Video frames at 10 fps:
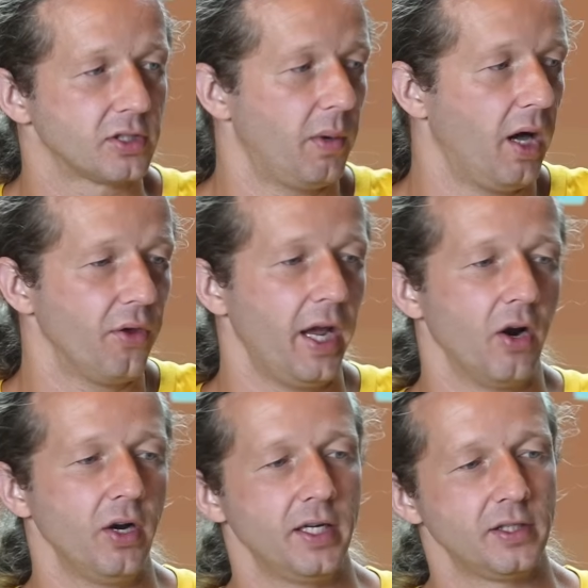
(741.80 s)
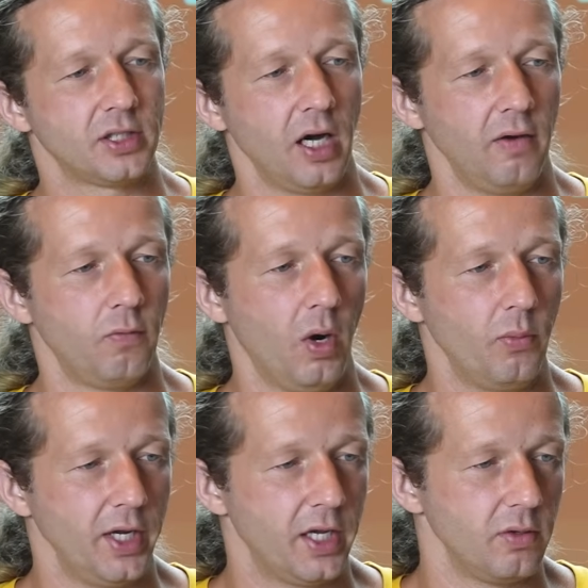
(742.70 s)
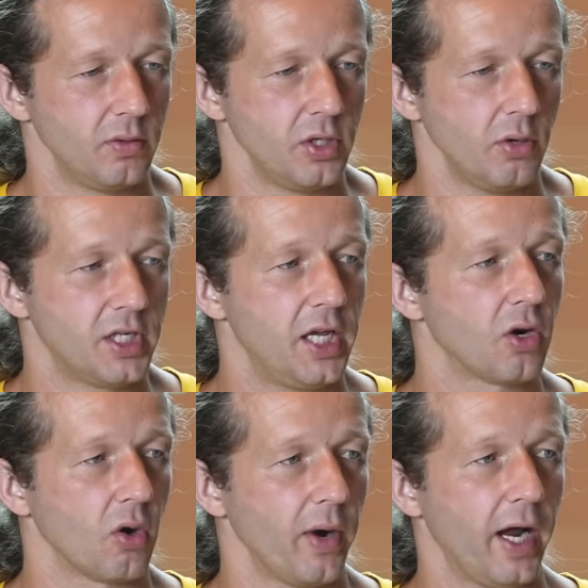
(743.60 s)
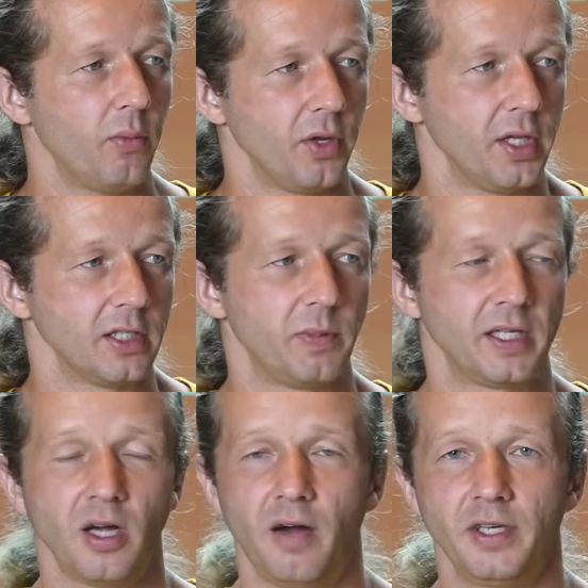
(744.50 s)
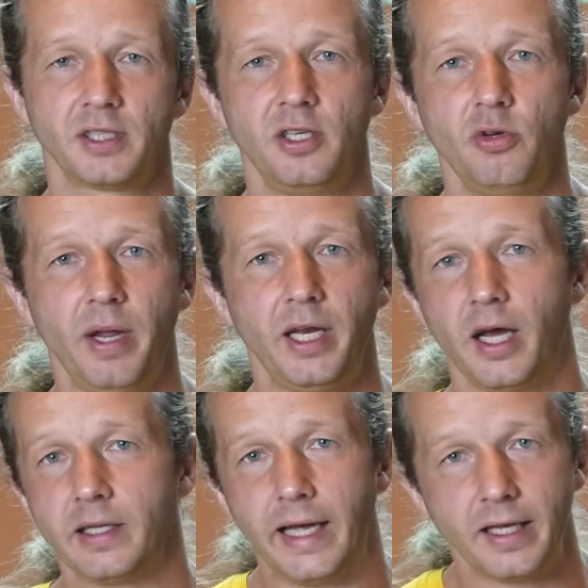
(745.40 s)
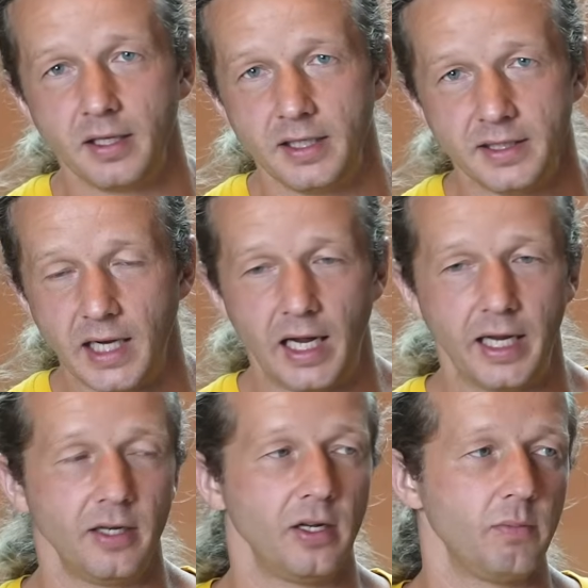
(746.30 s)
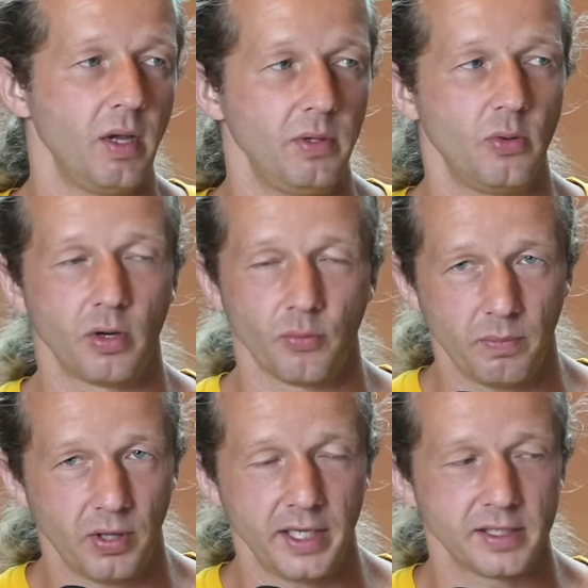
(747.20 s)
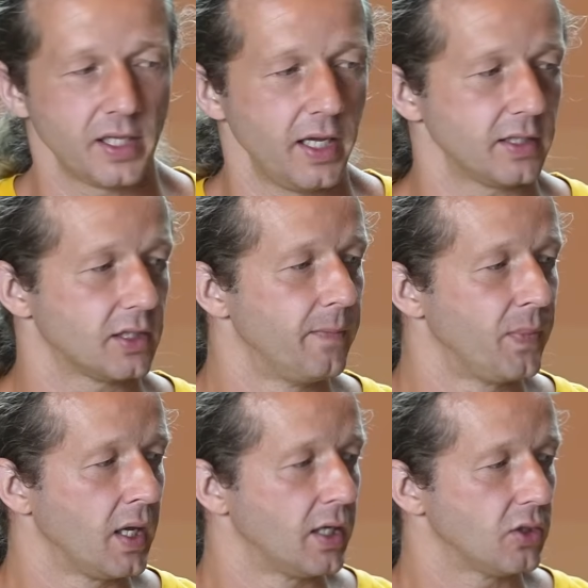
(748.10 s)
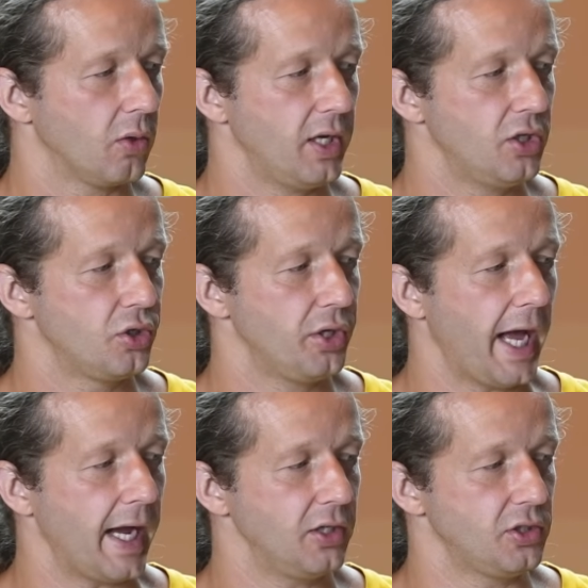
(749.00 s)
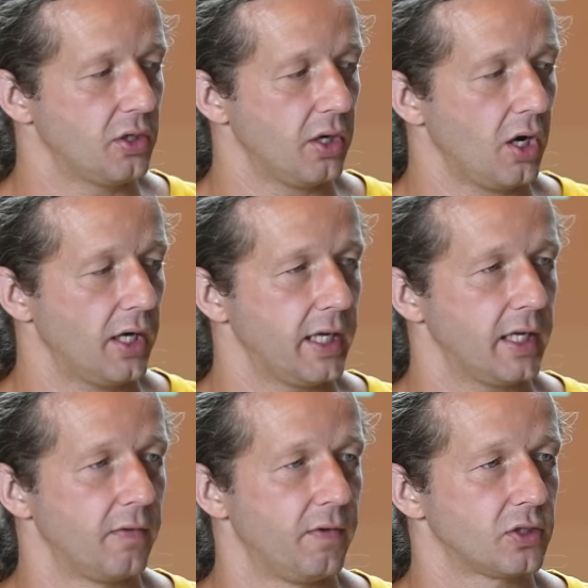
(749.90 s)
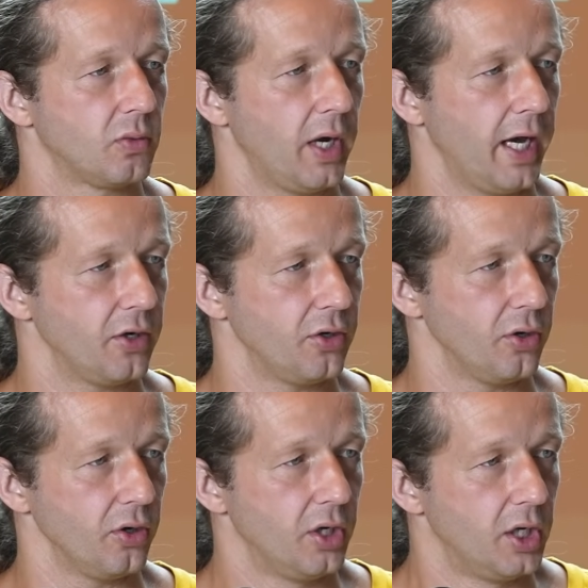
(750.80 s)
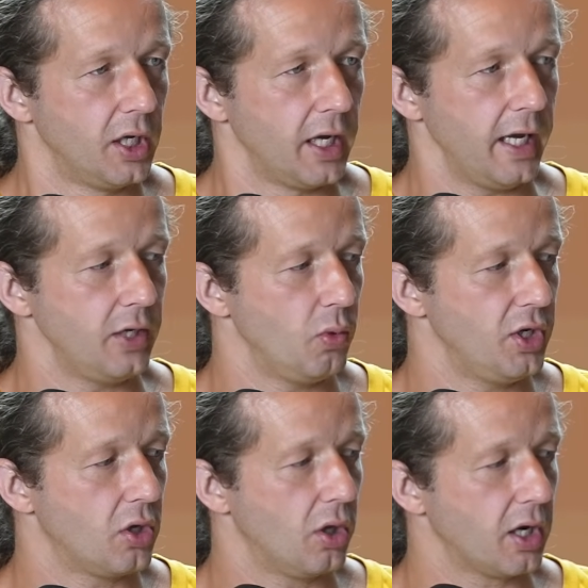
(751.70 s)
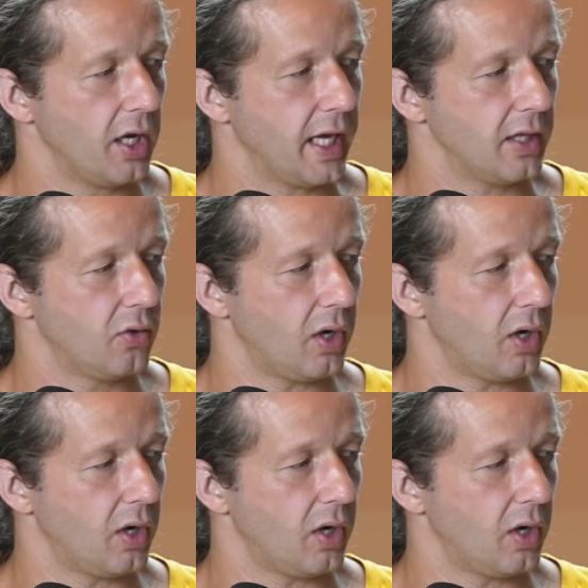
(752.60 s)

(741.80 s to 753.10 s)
some other areas of what we can, you know, tinker around with this because obviously you may not like the design and maybe you want to replace things. So the way you do that is you click on like visual editor and when you click on that little